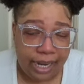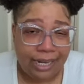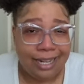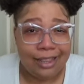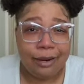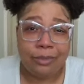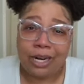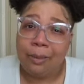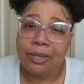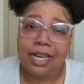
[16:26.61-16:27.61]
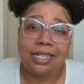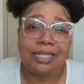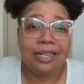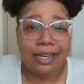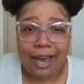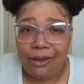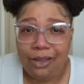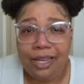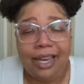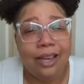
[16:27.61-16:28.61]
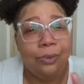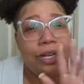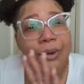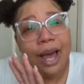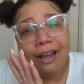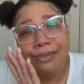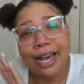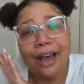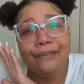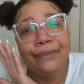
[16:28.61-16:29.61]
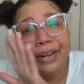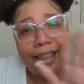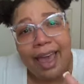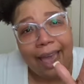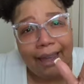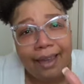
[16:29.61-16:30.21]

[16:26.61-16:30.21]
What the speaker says: and then they're monopolizing the outlet, and we don't have time for that.